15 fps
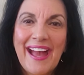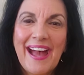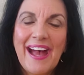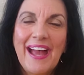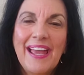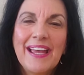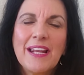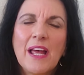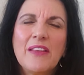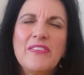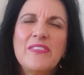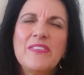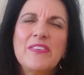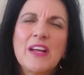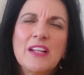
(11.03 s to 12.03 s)
I had
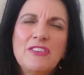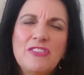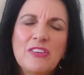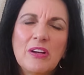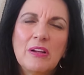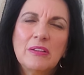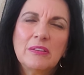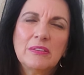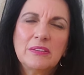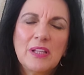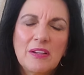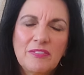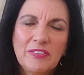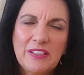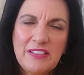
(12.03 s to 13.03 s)
such a
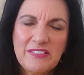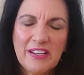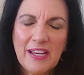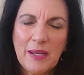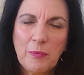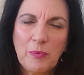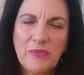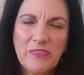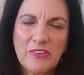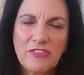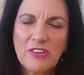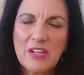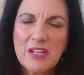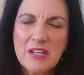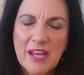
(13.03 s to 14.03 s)
lovely time with such
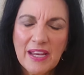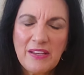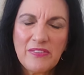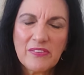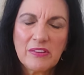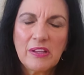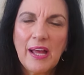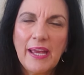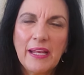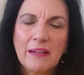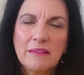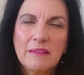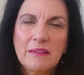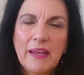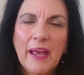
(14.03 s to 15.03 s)
a nice
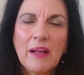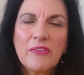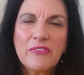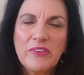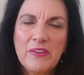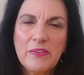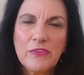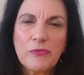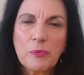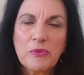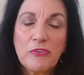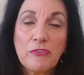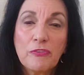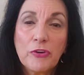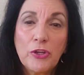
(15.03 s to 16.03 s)
client. Kelsey, this
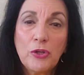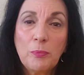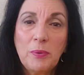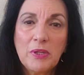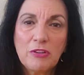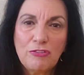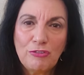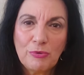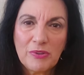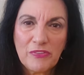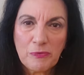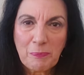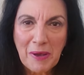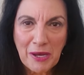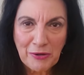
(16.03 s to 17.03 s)
one's for you because you
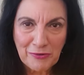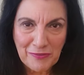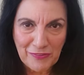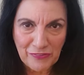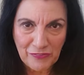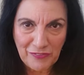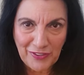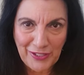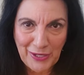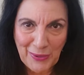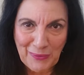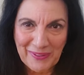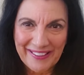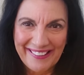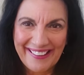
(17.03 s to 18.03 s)
inspired this
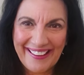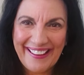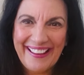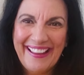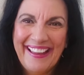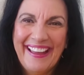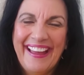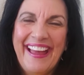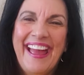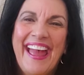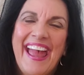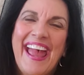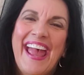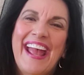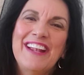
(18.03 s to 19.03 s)
video.
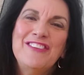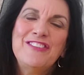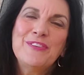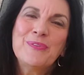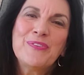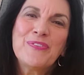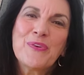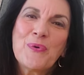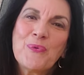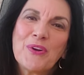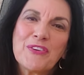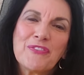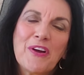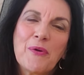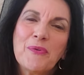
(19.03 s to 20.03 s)
And she was so
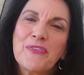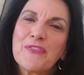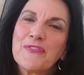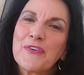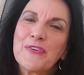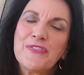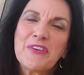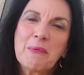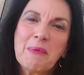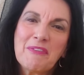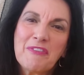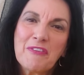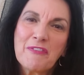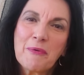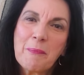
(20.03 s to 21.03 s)
wonderful. It was the first time I've
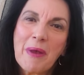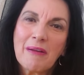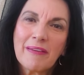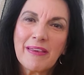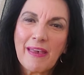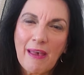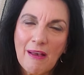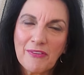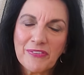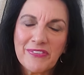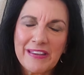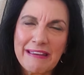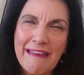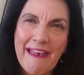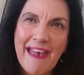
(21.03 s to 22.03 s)
ever met
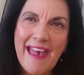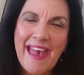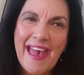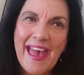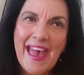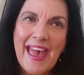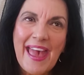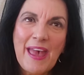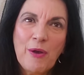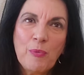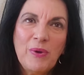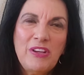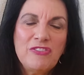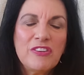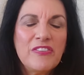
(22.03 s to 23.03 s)
Kelsey. And
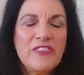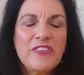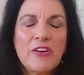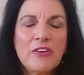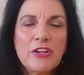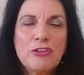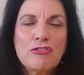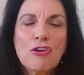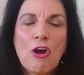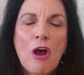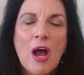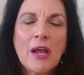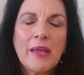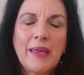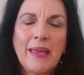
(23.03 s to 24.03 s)
we just started
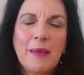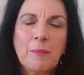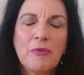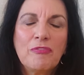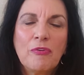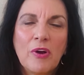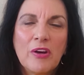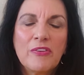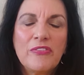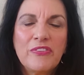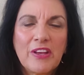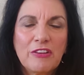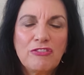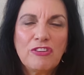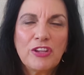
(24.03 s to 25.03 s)
talking before our
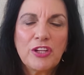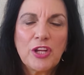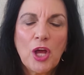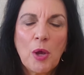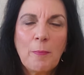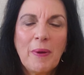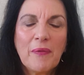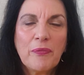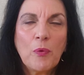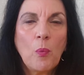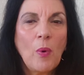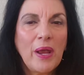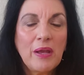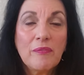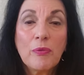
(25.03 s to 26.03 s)
session about the
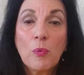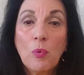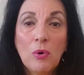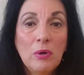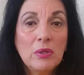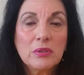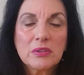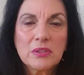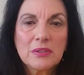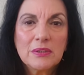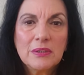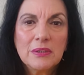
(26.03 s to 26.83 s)
way of the world.